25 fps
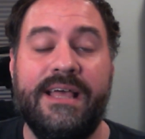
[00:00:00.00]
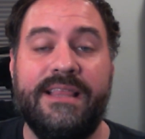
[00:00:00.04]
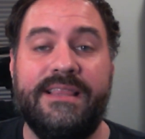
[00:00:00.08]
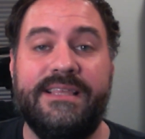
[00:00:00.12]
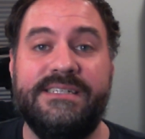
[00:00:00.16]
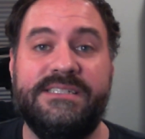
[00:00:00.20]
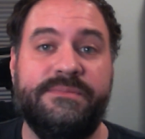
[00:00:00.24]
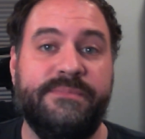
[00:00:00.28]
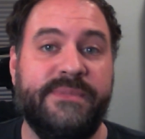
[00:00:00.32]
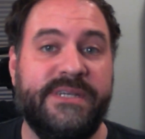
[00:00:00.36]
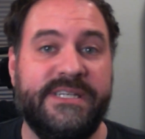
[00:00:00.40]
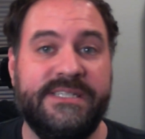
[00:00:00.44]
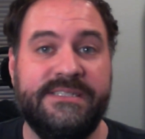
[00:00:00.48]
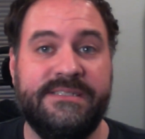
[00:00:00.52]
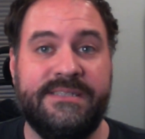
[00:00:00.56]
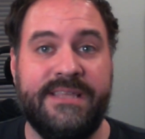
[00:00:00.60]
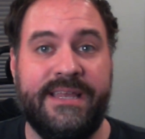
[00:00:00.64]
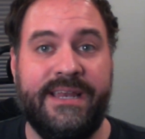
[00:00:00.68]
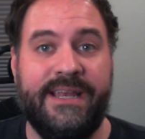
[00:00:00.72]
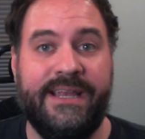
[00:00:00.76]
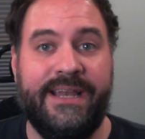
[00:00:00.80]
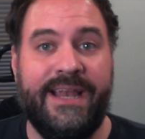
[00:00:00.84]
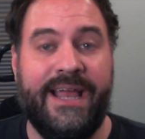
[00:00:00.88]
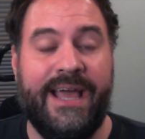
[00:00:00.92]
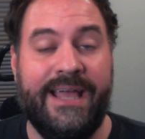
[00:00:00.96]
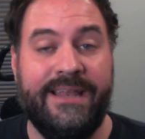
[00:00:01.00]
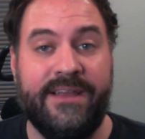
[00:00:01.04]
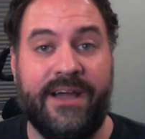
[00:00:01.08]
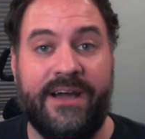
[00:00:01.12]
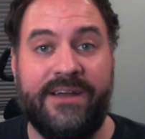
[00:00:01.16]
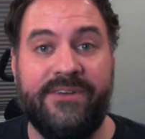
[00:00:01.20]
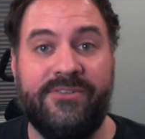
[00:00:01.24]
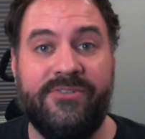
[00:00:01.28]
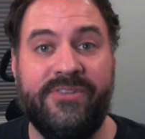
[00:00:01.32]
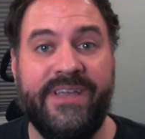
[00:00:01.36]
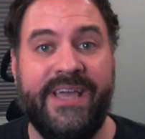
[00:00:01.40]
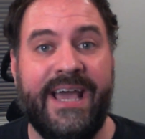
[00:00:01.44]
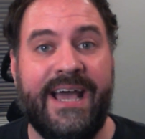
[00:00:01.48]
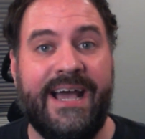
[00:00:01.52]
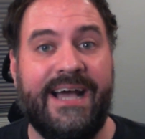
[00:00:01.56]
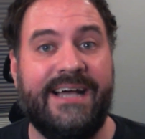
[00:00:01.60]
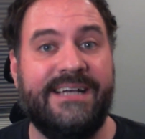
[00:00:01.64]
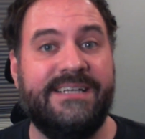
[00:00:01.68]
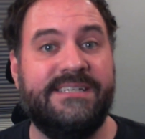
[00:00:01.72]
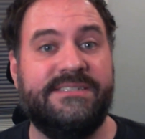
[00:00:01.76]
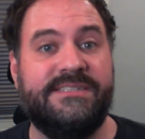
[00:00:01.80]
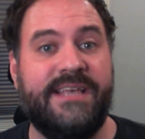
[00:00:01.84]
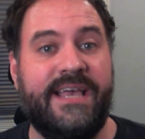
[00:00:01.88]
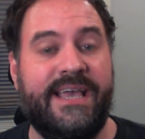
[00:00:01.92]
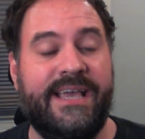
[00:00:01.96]
This means that it not only
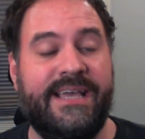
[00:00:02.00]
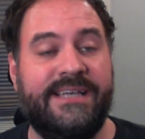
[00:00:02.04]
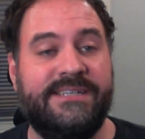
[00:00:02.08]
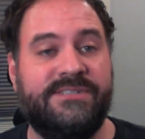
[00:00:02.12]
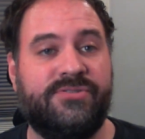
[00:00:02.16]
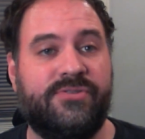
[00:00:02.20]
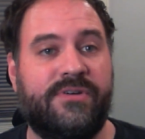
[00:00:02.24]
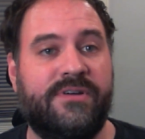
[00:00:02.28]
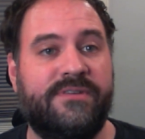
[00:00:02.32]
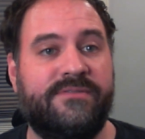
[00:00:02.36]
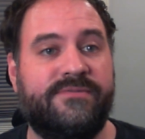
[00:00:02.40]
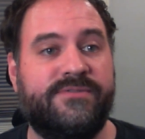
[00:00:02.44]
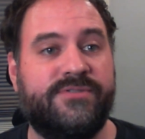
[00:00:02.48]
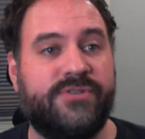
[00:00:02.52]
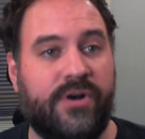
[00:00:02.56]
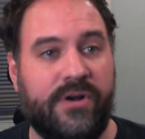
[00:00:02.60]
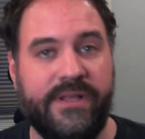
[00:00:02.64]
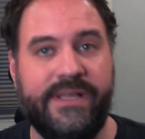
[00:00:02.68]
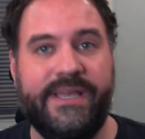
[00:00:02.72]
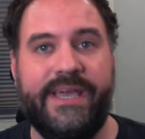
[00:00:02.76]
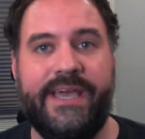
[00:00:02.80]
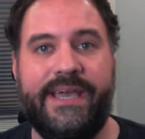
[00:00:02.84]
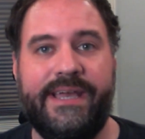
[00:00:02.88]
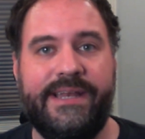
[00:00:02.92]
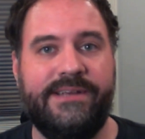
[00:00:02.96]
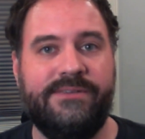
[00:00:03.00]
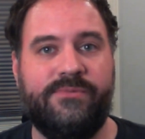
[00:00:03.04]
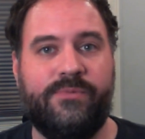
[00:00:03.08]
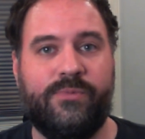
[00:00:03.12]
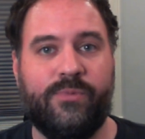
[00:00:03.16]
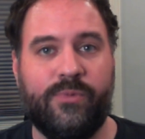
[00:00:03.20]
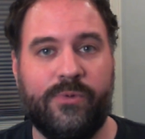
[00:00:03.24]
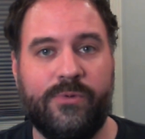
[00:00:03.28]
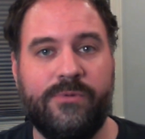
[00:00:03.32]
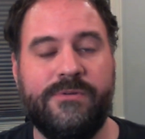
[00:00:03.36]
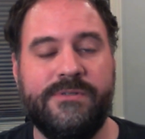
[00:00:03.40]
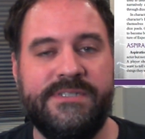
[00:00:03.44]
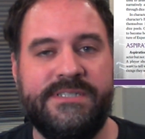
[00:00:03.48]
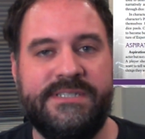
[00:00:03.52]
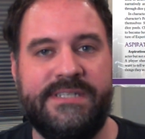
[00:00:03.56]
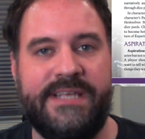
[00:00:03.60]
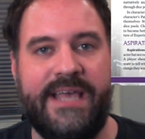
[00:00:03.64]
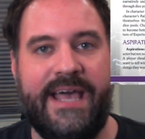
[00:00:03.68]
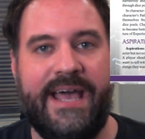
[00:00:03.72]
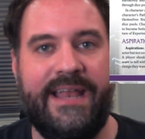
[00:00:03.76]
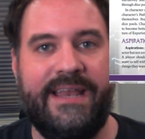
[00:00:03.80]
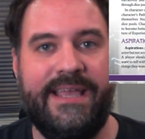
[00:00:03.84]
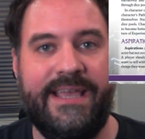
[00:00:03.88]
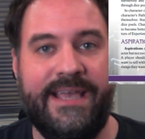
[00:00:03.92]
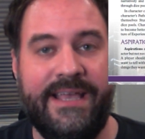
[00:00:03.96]
has a sort of truncated rule
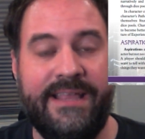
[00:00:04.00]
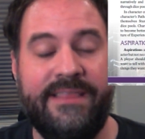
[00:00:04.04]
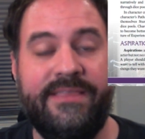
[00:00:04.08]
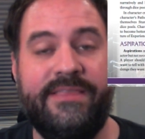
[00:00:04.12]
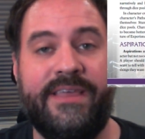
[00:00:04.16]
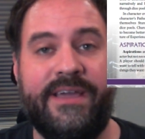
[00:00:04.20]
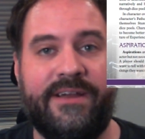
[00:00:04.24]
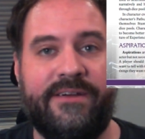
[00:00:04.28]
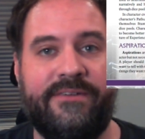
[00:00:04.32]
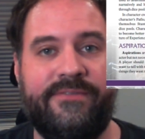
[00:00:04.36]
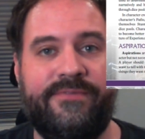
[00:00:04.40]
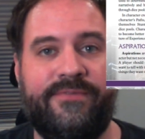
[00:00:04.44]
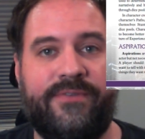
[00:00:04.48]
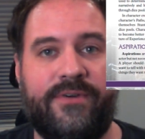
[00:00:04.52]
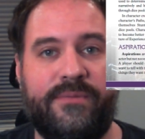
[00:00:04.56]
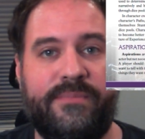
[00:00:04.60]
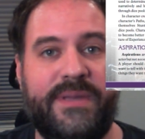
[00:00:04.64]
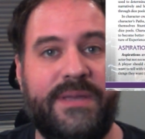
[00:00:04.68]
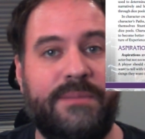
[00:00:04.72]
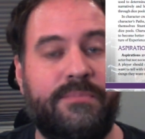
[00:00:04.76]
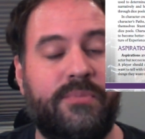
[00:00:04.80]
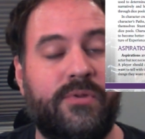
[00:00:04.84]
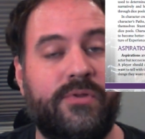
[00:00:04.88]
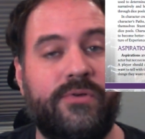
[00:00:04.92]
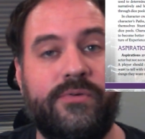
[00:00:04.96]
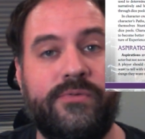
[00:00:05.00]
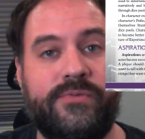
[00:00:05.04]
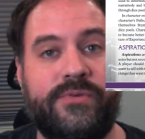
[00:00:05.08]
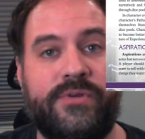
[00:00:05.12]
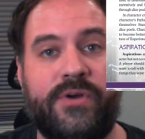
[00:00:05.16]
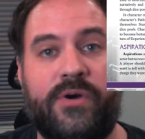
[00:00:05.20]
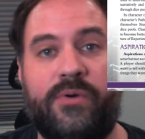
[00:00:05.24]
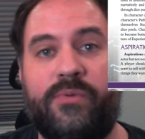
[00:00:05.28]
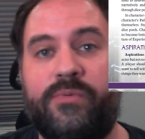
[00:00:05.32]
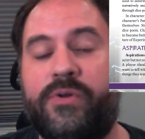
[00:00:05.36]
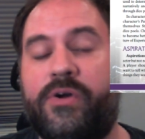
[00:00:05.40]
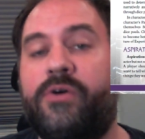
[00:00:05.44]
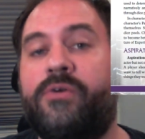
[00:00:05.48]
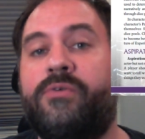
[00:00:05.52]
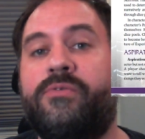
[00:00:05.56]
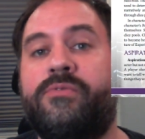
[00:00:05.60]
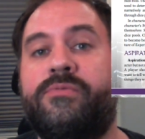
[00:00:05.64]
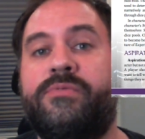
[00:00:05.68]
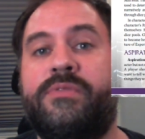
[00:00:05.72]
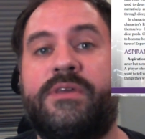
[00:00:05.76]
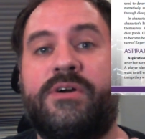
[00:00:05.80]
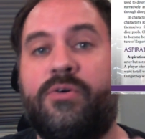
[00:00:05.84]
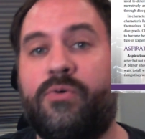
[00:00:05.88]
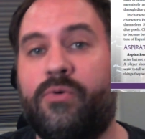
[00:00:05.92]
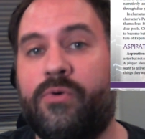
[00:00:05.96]
set in there for people who don't
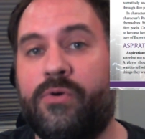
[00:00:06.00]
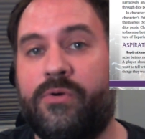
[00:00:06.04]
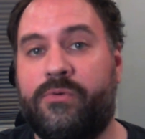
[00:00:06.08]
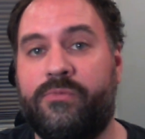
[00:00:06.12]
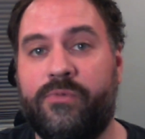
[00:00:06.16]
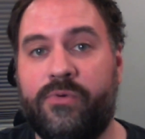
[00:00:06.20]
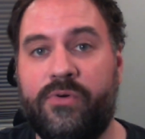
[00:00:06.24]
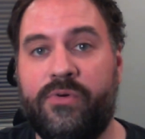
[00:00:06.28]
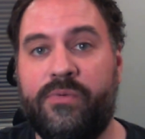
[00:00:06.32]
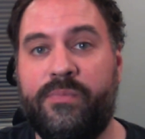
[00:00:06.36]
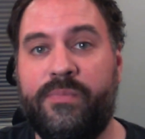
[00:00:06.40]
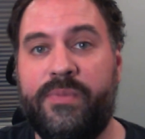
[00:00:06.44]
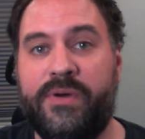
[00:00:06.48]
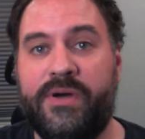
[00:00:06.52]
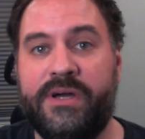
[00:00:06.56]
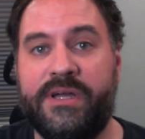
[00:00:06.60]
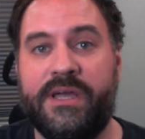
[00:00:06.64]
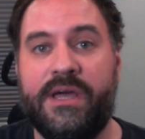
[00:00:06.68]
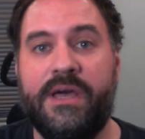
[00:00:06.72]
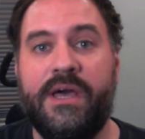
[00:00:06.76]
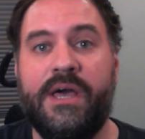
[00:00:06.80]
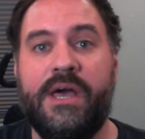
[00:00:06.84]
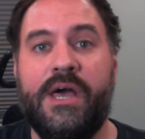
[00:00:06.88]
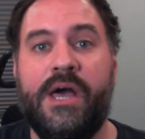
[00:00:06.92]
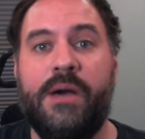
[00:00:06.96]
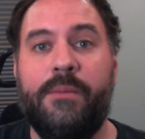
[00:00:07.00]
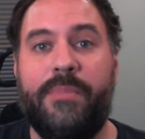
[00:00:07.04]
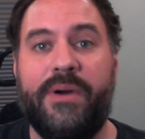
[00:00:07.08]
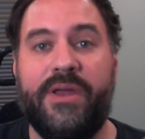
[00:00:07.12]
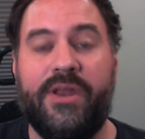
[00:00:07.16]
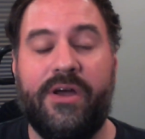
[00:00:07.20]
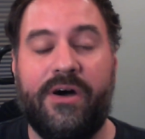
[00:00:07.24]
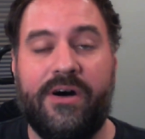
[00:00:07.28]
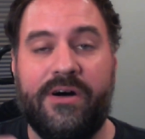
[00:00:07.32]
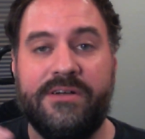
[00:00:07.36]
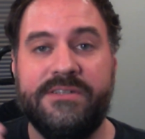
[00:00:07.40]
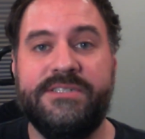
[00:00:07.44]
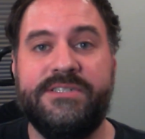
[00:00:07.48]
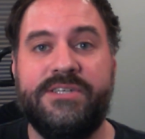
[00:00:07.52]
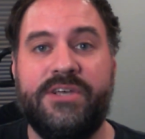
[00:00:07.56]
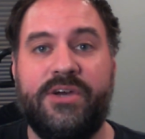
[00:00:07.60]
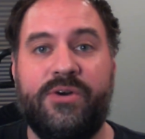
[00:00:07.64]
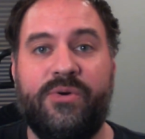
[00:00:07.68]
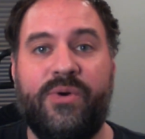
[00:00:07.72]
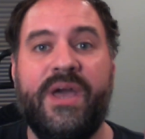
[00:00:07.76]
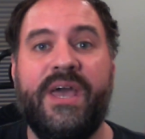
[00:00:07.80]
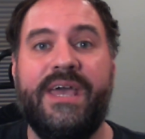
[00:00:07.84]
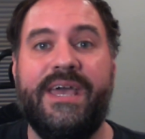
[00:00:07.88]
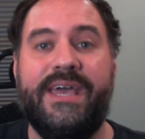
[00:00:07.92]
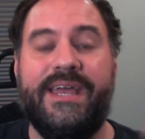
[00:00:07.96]
own the core rulebook, but
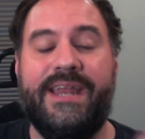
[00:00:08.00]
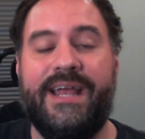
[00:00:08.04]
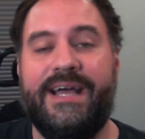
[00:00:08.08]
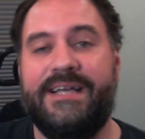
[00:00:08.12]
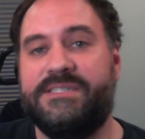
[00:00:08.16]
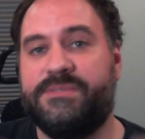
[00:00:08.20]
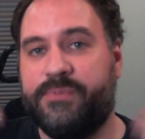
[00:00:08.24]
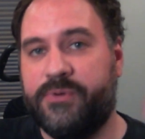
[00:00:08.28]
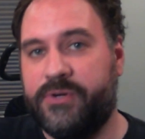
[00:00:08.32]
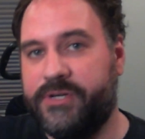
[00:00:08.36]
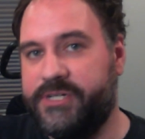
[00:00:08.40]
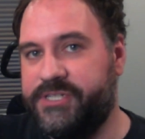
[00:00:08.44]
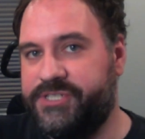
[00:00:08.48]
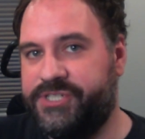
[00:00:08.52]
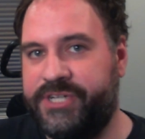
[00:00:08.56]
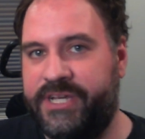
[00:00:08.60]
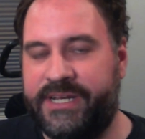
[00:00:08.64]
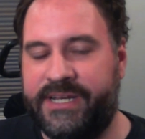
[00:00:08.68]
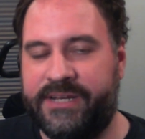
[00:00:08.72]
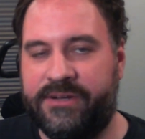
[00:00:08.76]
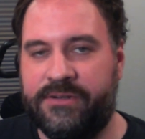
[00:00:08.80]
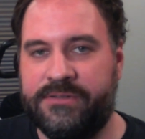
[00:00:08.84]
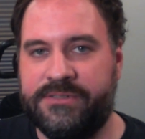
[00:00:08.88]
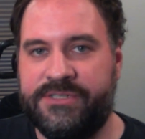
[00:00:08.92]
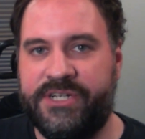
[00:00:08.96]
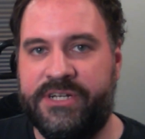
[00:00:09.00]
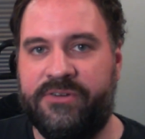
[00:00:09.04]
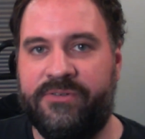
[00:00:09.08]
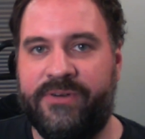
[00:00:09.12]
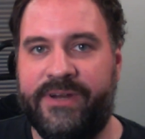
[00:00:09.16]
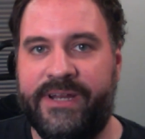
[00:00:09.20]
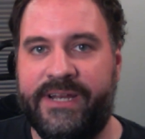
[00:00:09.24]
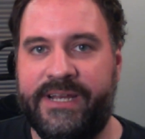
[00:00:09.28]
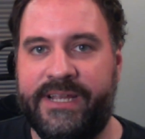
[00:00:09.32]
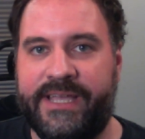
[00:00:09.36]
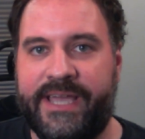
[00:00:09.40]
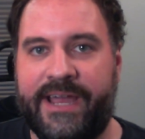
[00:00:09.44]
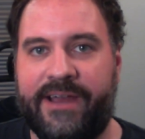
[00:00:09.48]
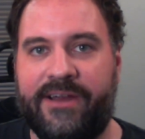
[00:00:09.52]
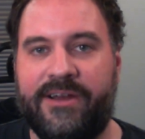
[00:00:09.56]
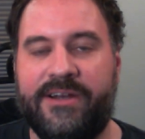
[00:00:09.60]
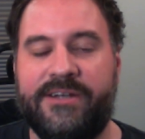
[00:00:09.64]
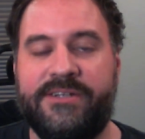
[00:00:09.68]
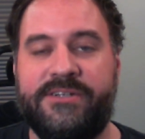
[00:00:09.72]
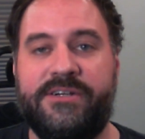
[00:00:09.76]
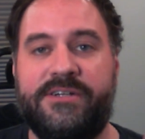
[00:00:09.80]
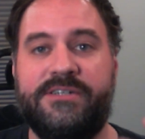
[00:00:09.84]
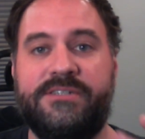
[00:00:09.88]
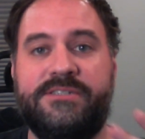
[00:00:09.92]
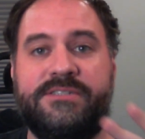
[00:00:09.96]
also it has pre-generated
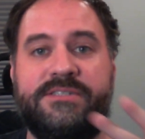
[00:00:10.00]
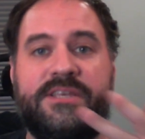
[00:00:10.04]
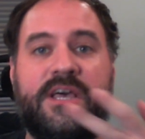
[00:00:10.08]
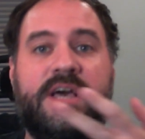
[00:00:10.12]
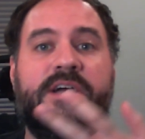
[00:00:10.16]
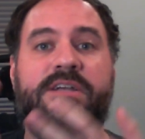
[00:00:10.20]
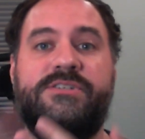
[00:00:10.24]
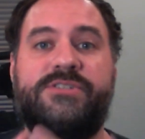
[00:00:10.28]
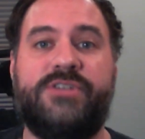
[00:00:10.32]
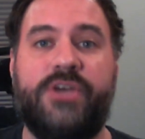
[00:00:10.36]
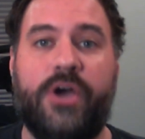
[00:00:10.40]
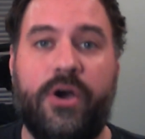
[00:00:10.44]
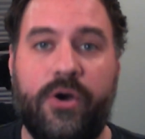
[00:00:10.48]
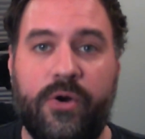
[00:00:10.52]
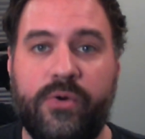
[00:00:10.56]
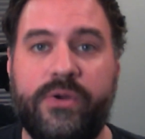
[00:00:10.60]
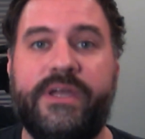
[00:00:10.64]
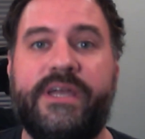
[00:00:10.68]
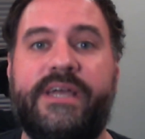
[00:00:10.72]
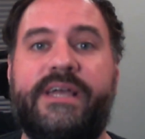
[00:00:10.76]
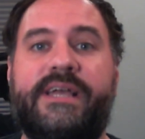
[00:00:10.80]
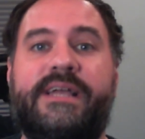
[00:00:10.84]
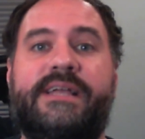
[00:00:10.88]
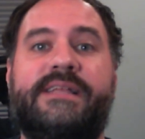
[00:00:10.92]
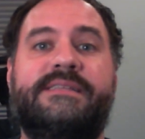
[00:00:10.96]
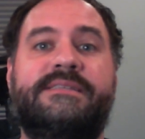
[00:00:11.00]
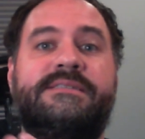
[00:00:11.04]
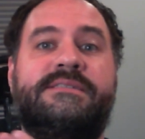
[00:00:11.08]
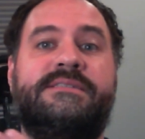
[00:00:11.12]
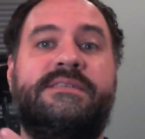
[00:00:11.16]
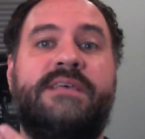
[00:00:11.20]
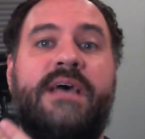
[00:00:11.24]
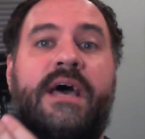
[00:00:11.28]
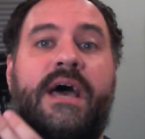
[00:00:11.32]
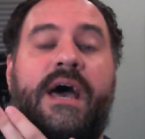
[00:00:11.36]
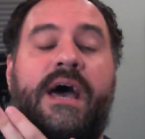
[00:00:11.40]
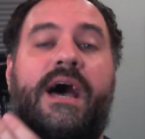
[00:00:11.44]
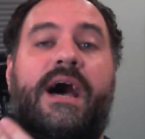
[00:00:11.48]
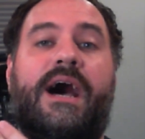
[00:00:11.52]
characters, tokens,